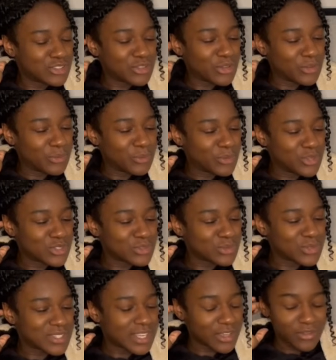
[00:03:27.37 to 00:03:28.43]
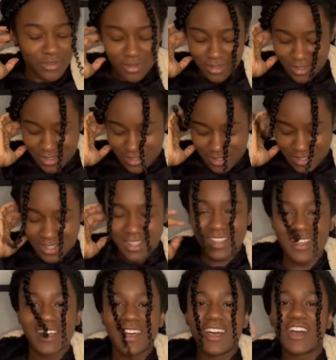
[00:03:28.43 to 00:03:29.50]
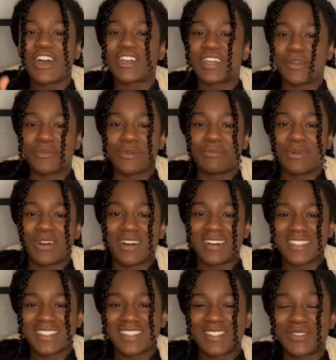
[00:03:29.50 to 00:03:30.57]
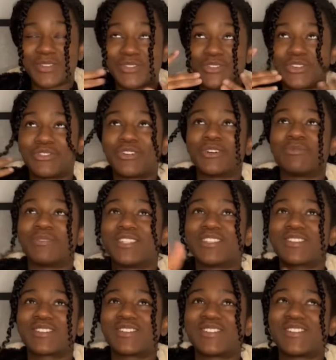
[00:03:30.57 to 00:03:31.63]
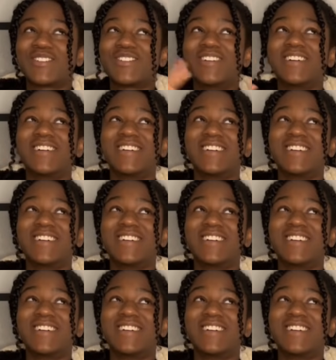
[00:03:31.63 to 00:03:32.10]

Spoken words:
to know what scores I got. Okay, we've passed. We've not failed med school.